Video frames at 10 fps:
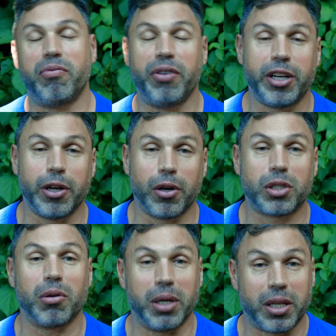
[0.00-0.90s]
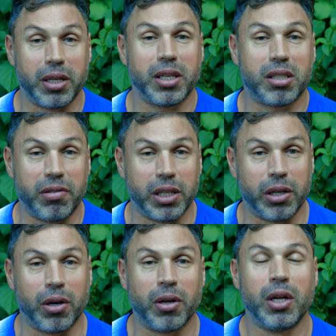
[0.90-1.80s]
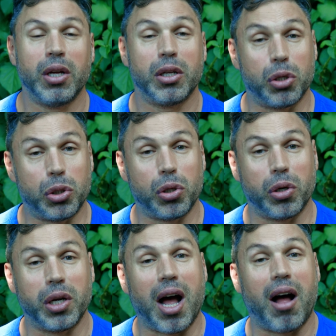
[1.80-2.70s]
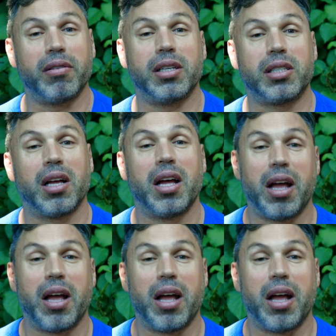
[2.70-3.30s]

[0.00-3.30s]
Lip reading: videos within this video to show you how this